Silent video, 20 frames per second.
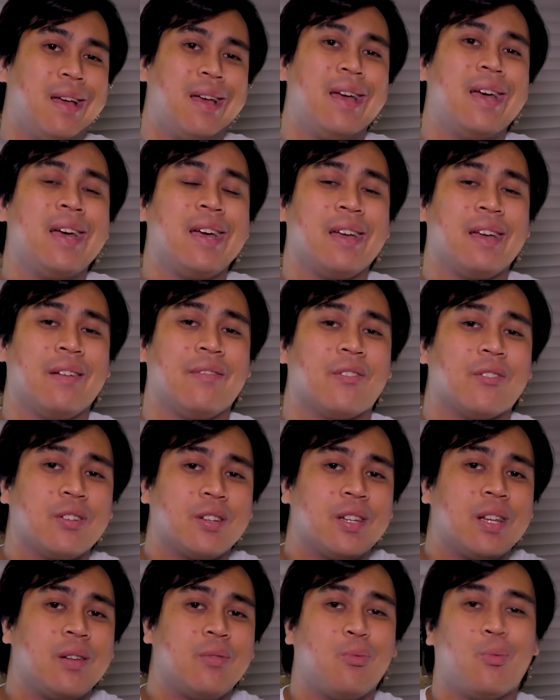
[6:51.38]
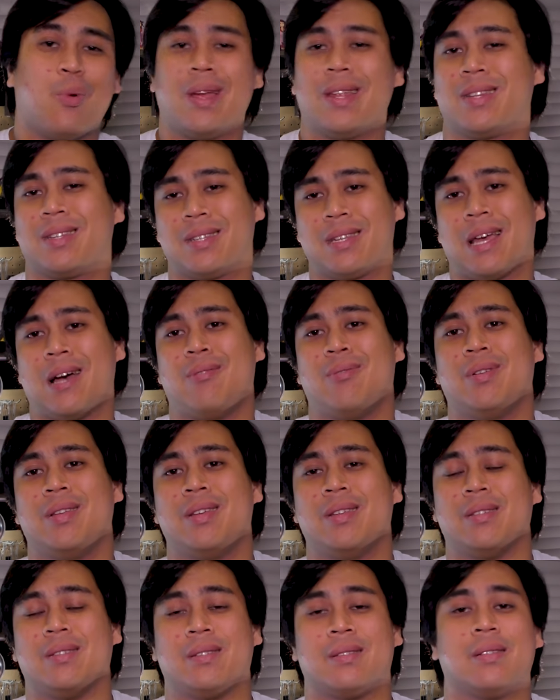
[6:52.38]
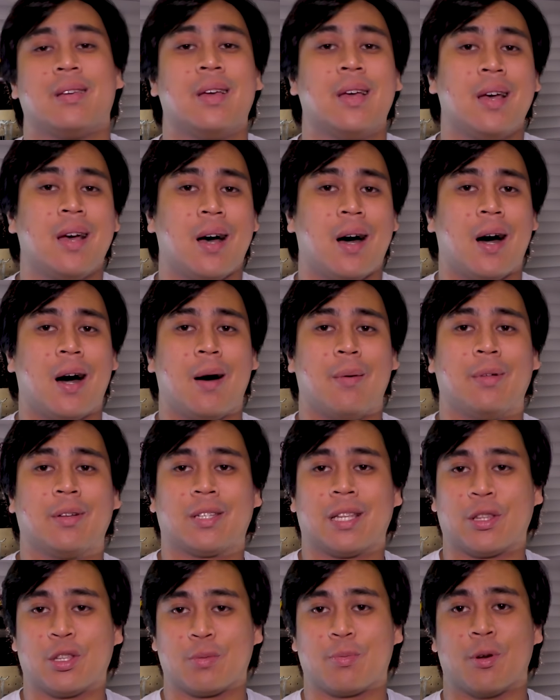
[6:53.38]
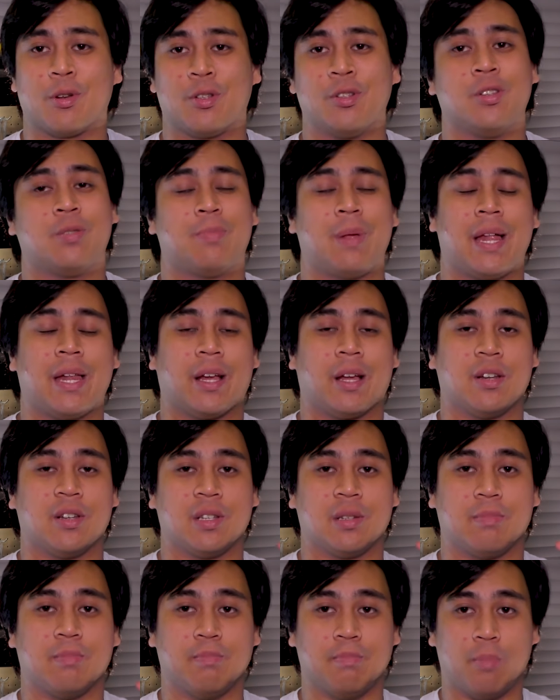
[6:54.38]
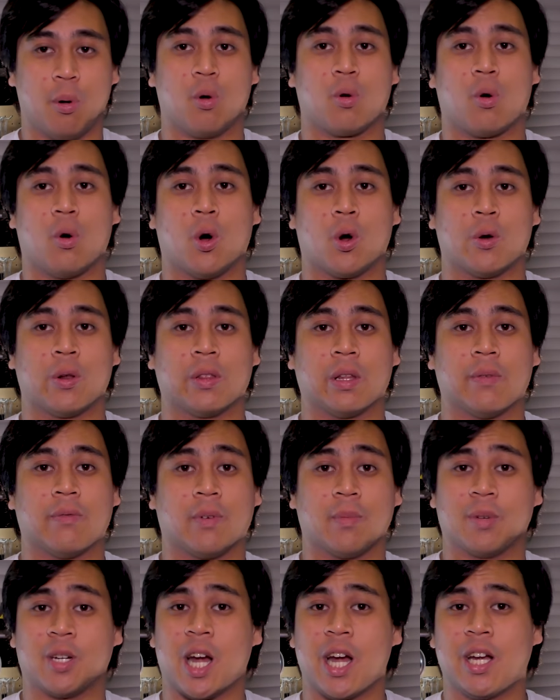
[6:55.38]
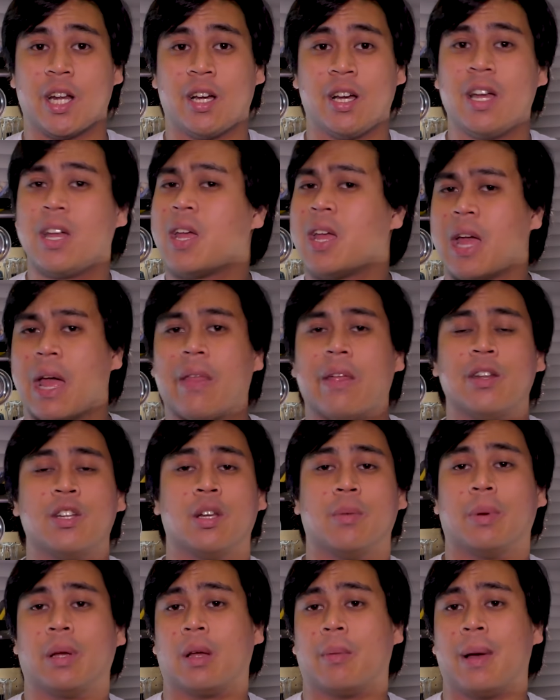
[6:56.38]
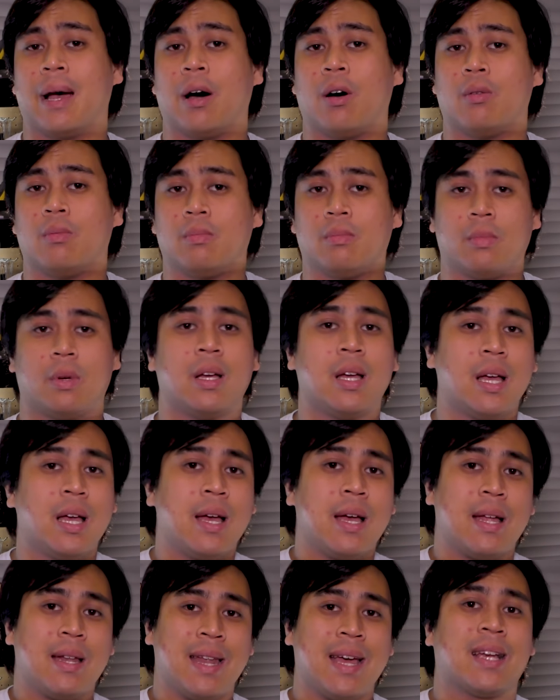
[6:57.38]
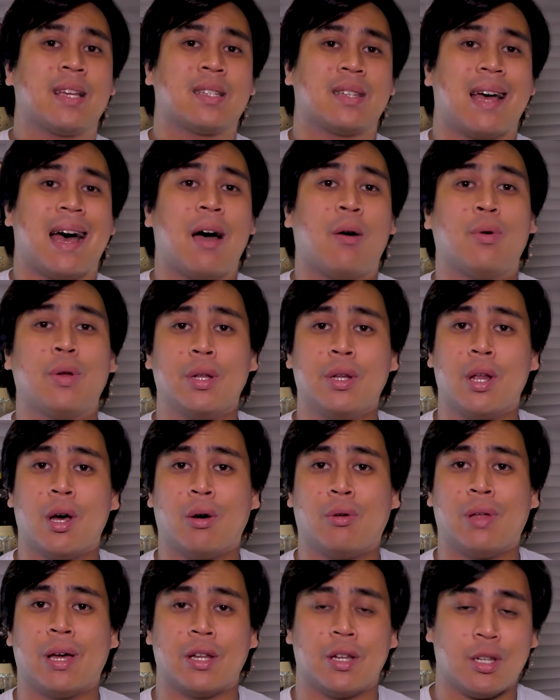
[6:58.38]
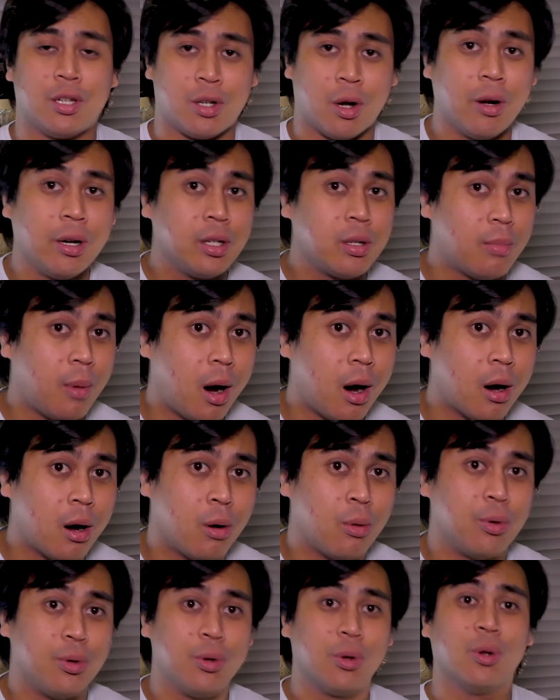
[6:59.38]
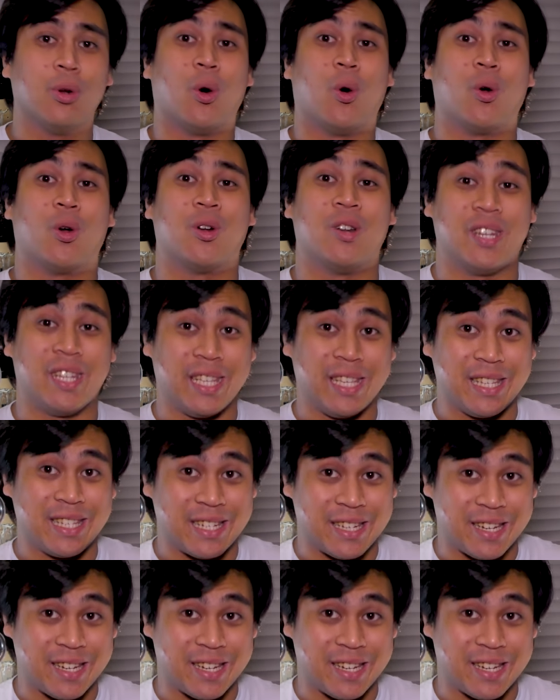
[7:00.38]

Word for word: eh, if you're interested, wait and see how it is. Um, looks like this person is planning on just bulk ordering them from China and then shipping them out. Next, I want to know that starting tomorrow, you can order these